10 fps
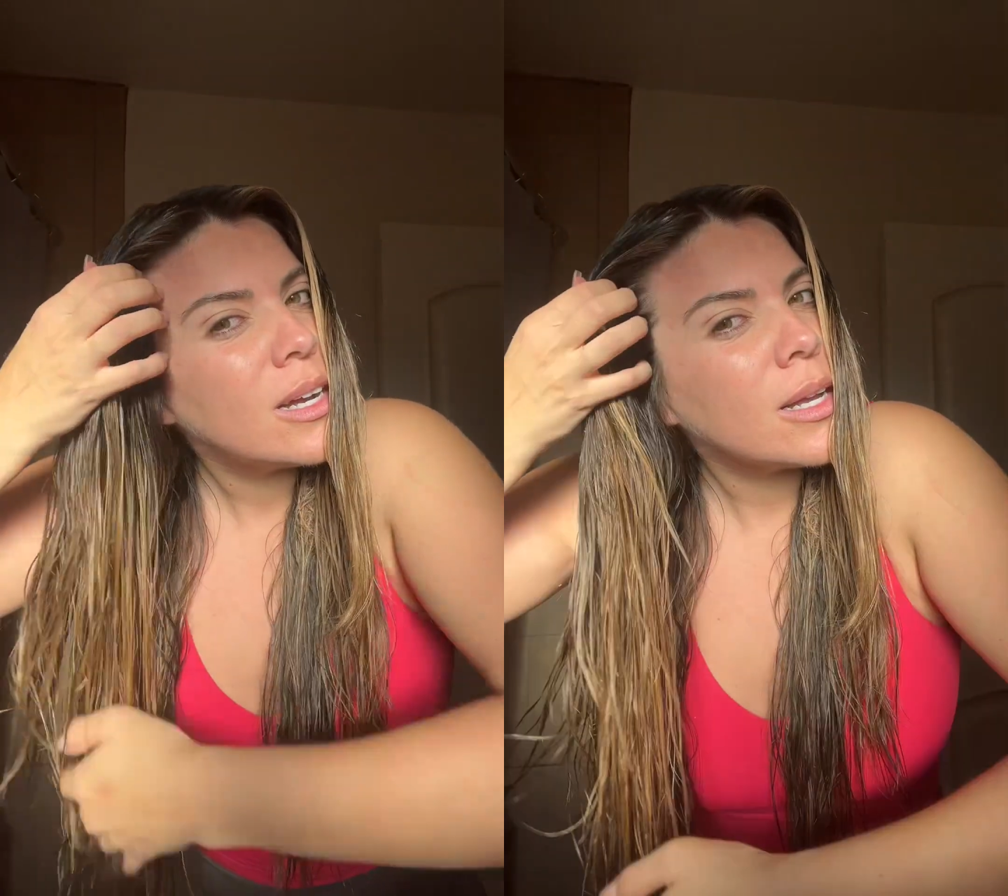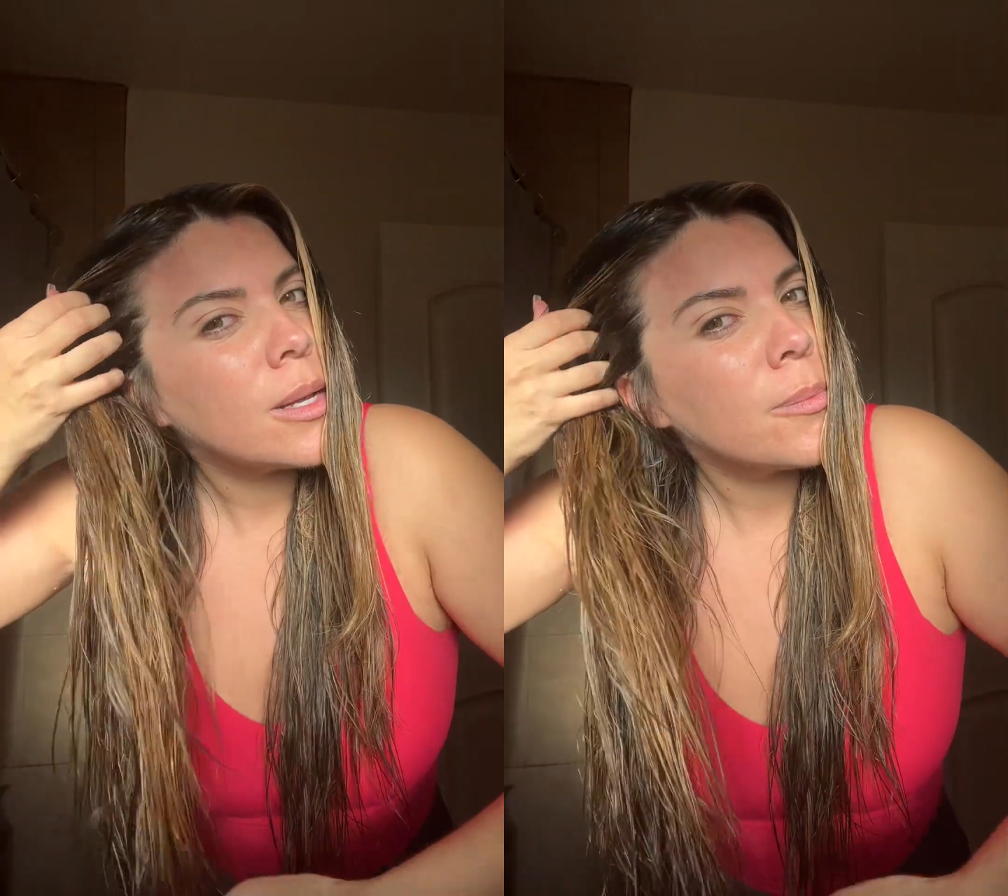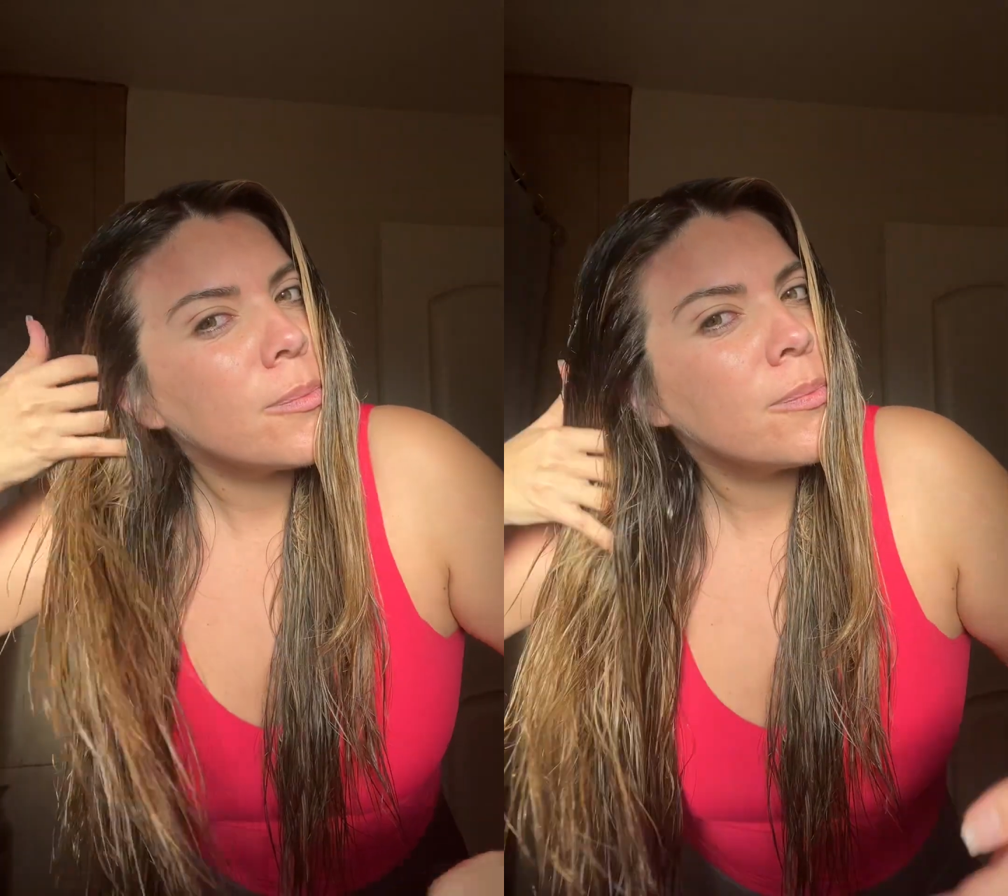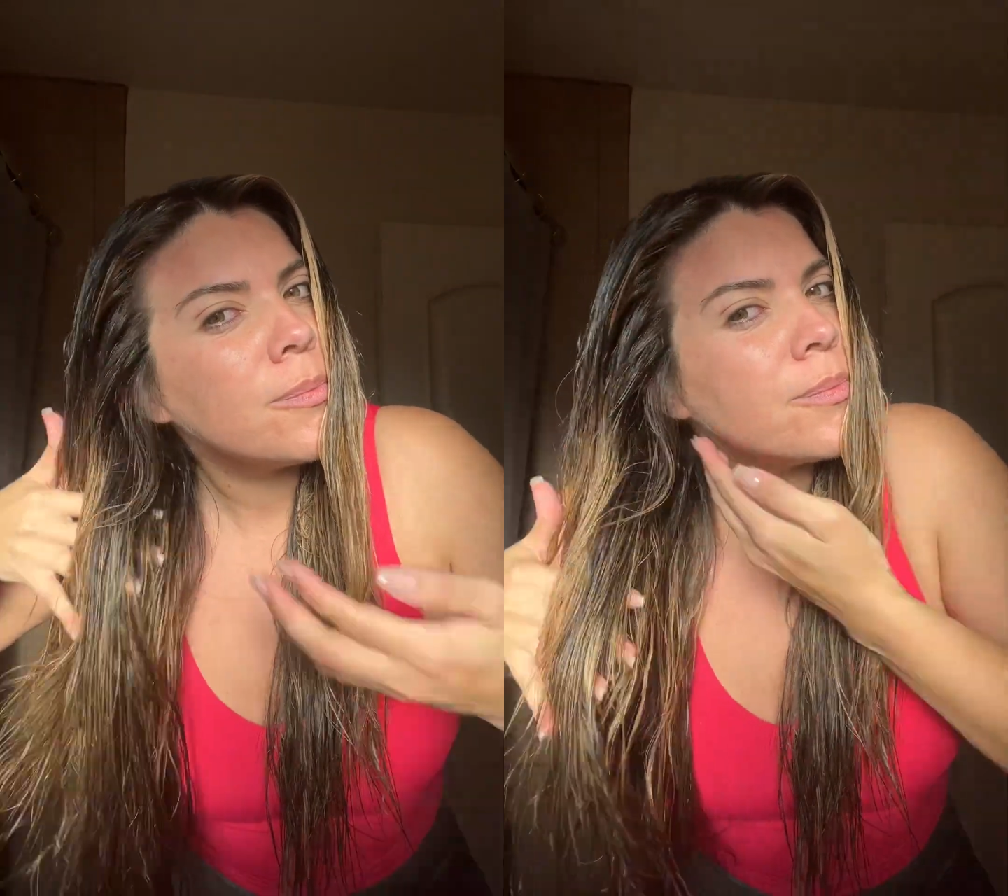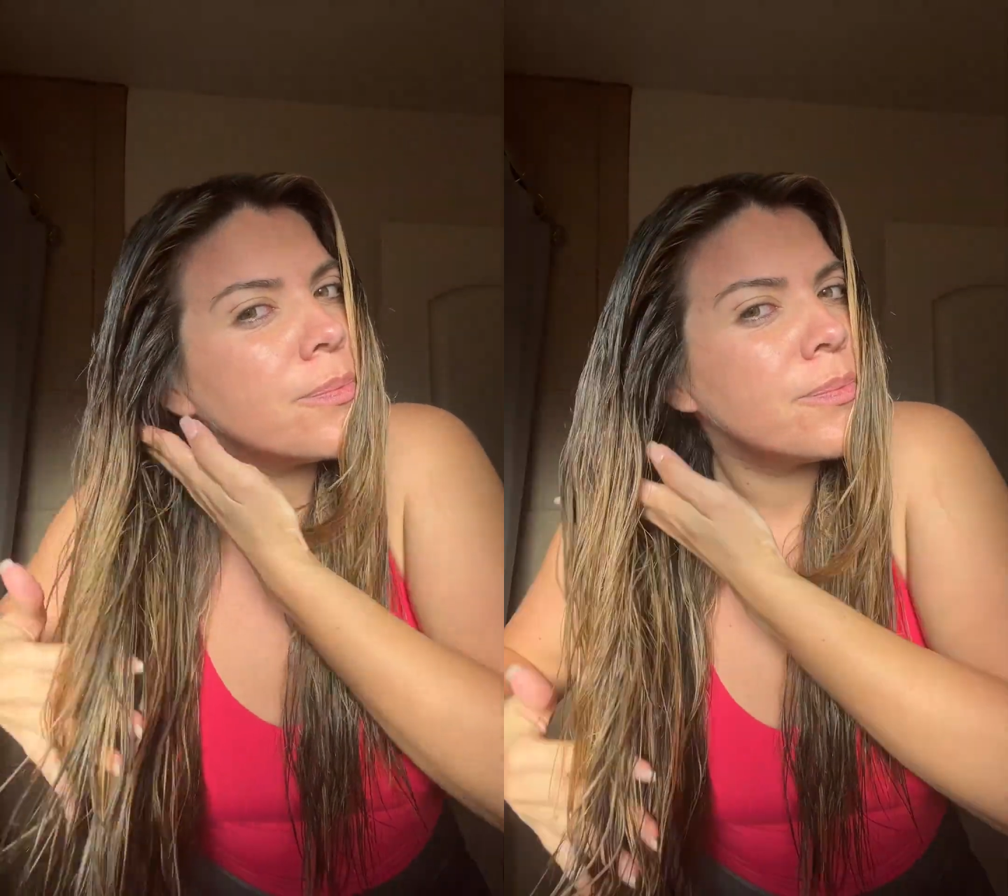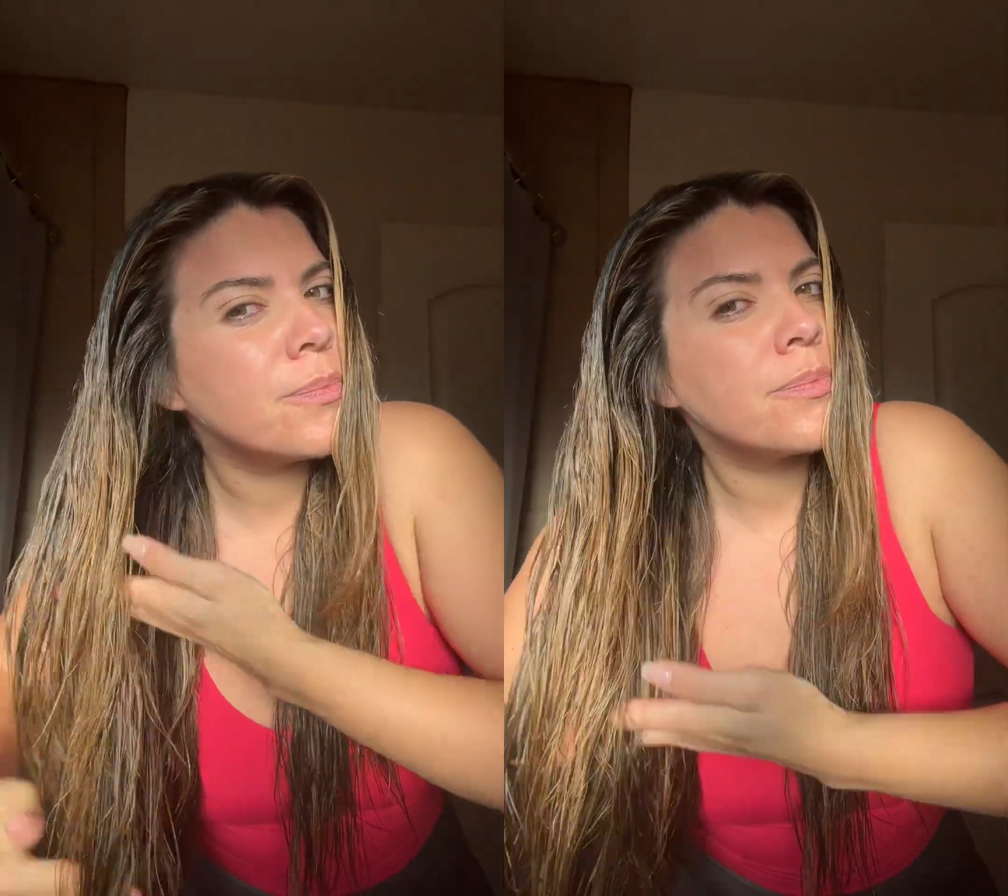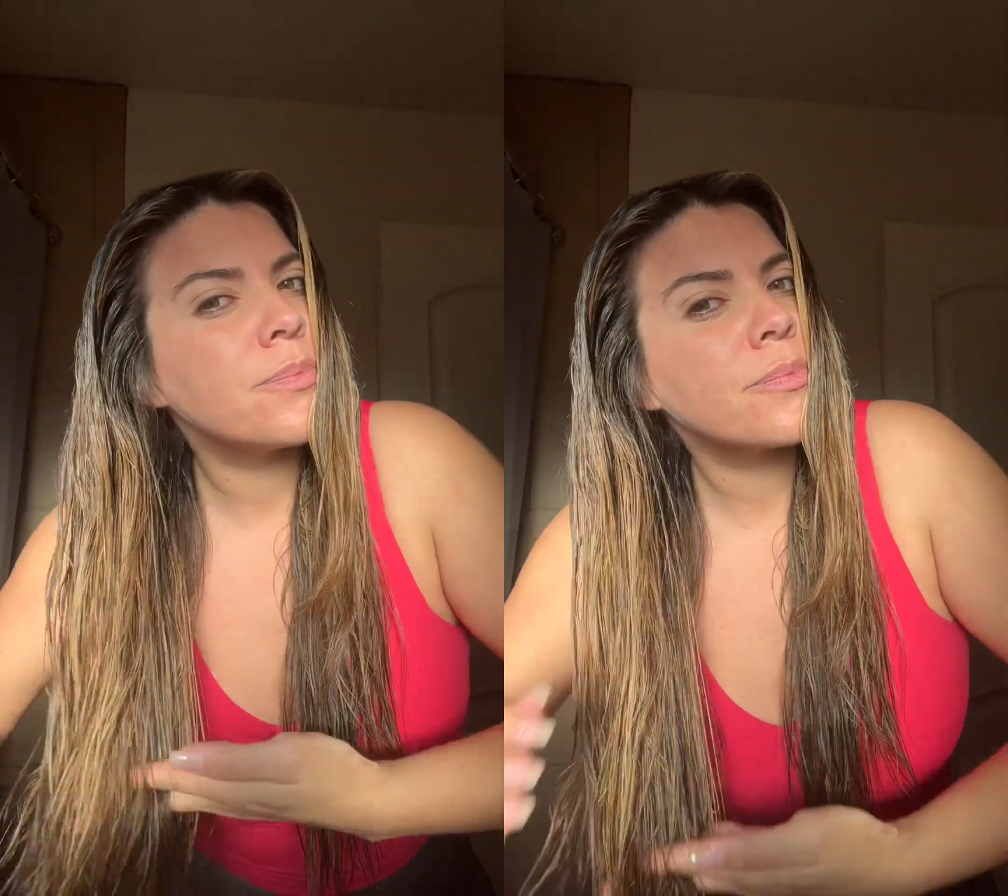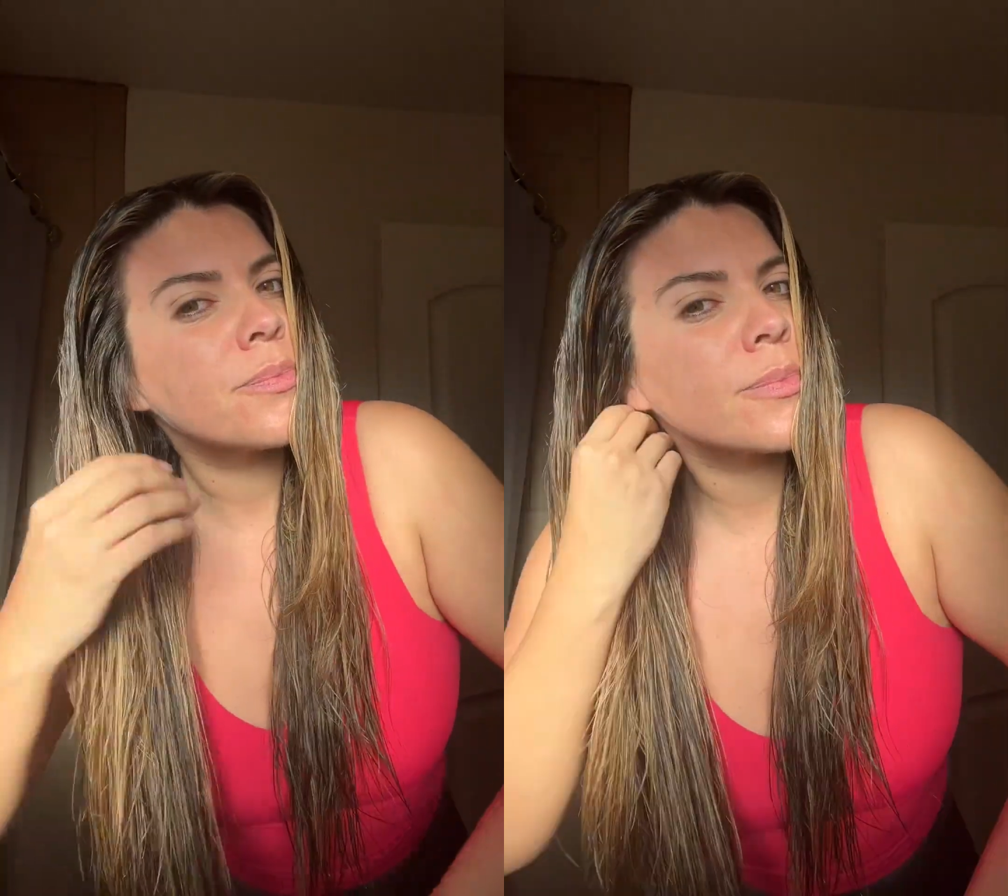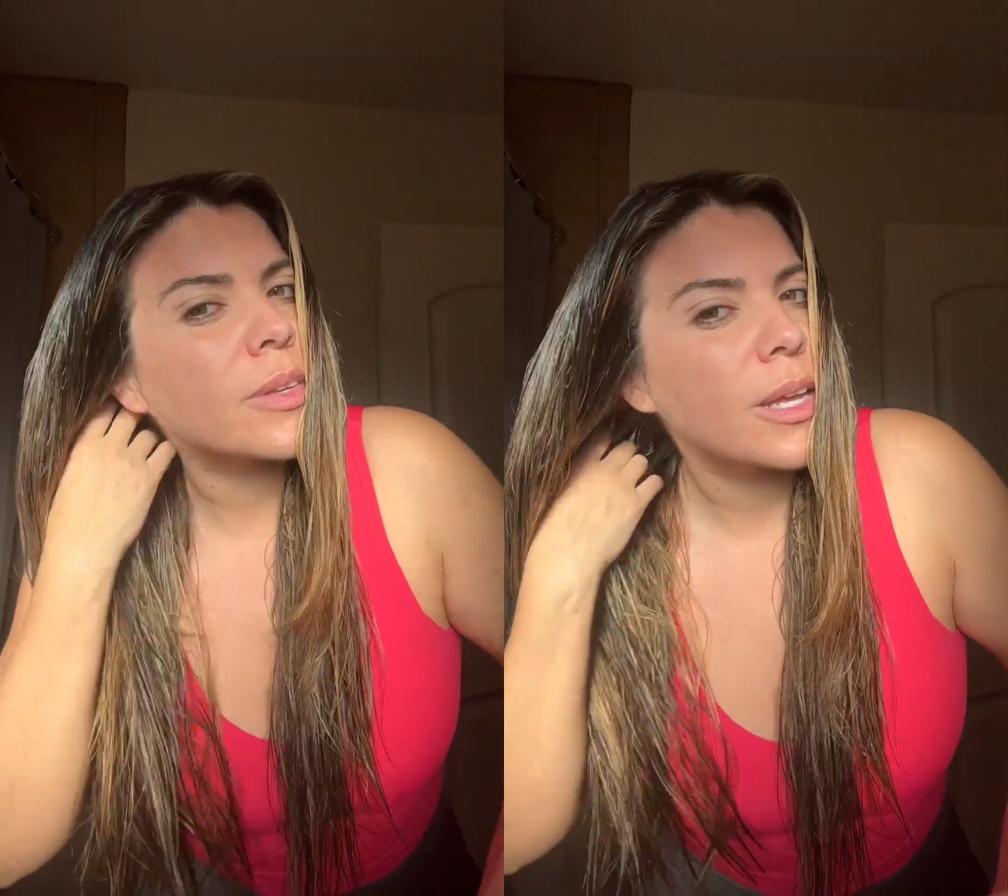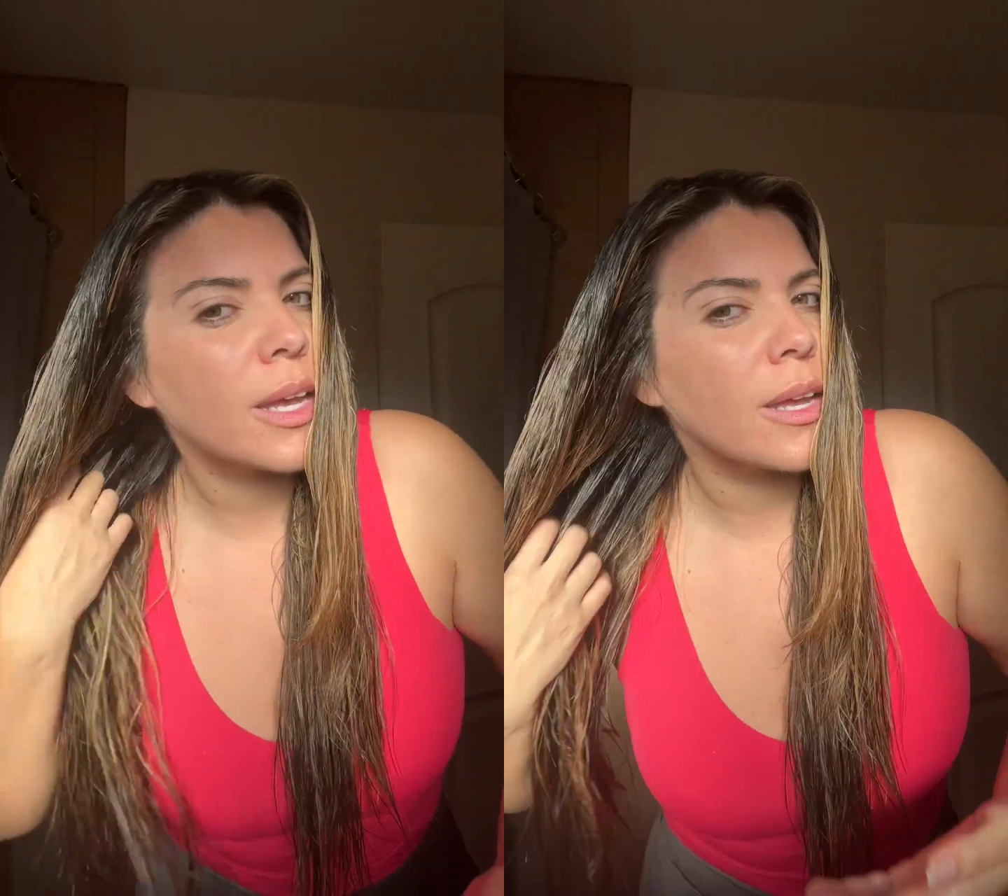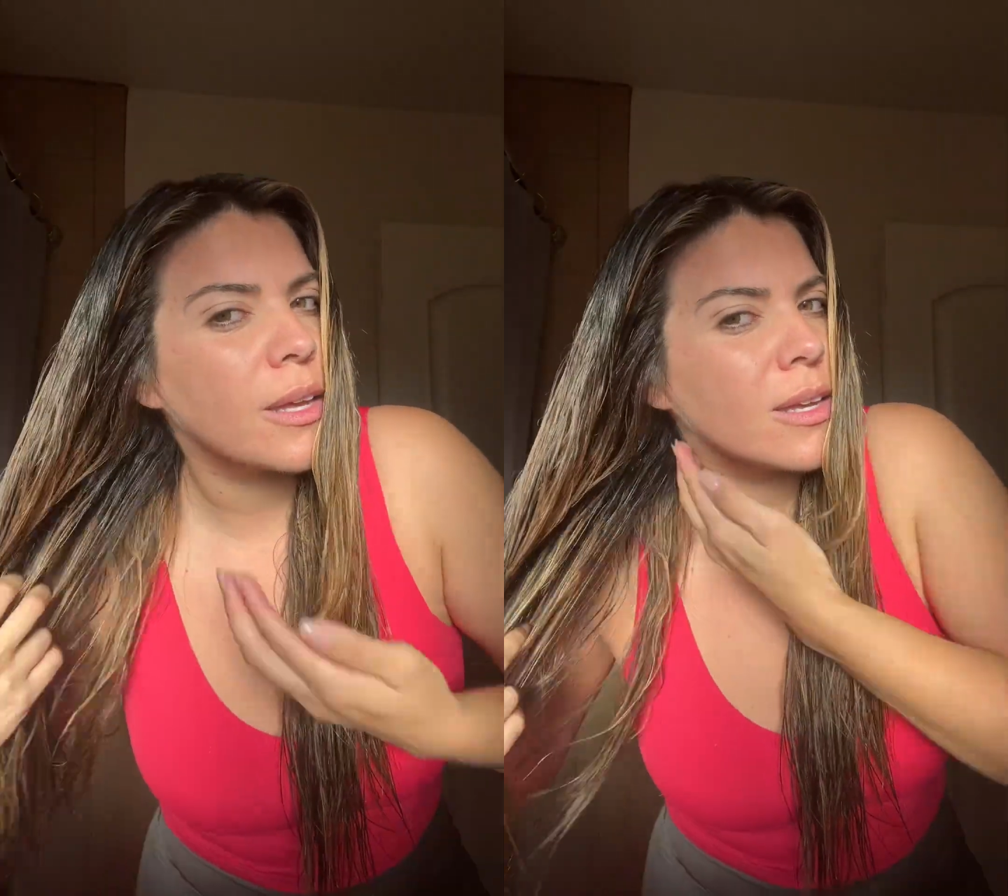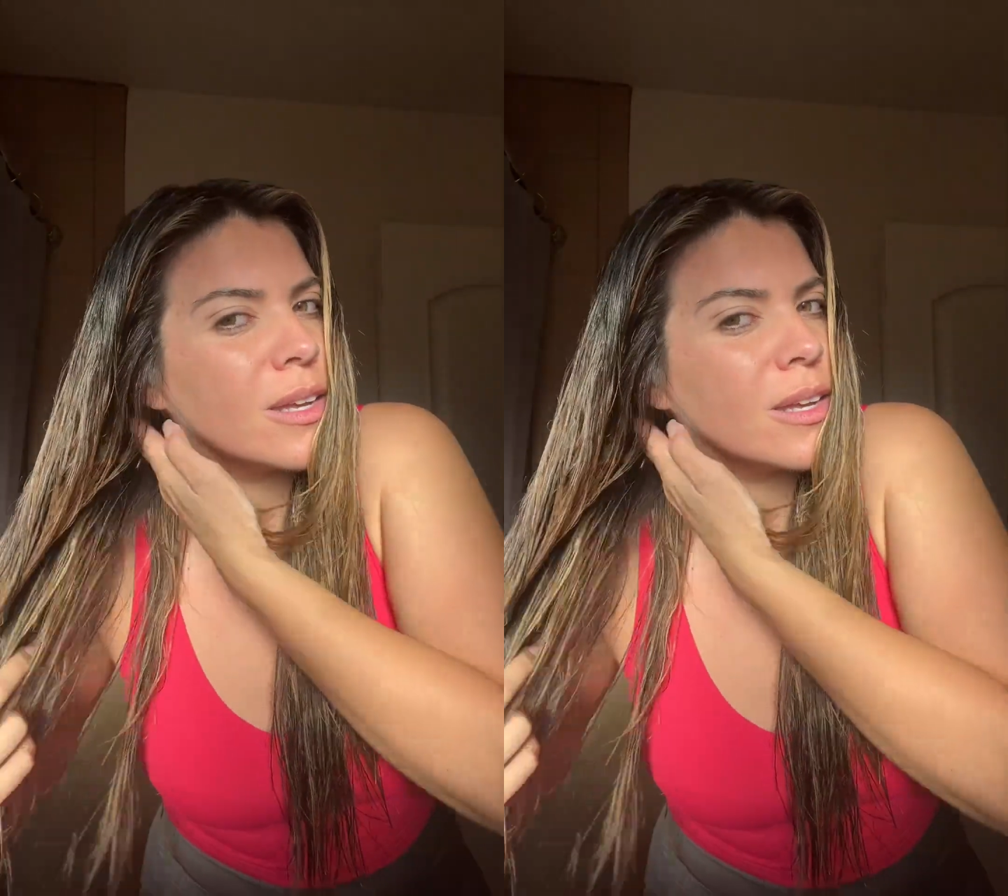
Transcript: Okay,